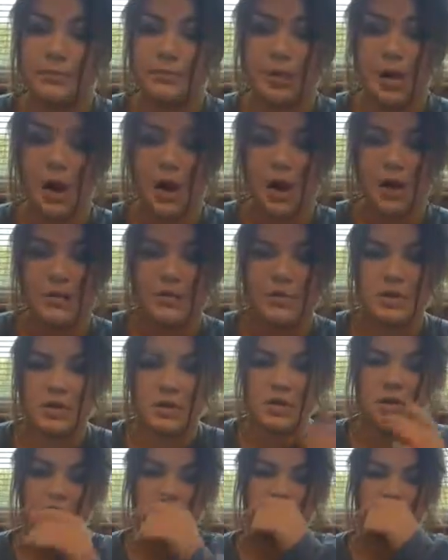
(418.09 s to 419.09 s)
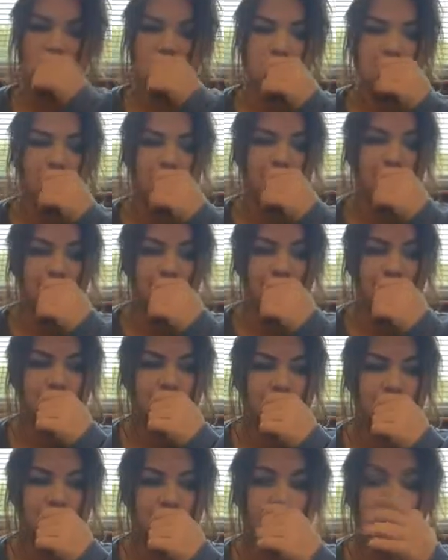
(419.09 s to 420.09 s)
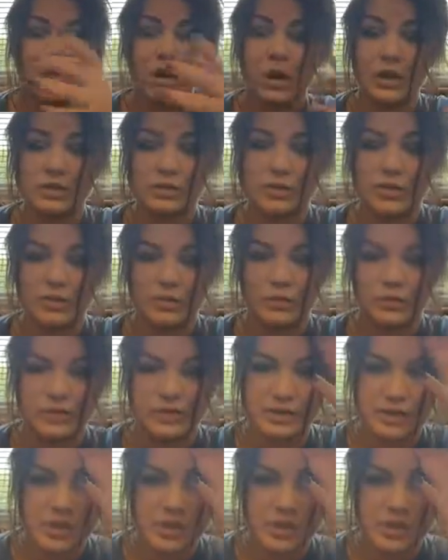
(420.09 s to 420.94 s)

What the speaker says: publicly brought to everyone's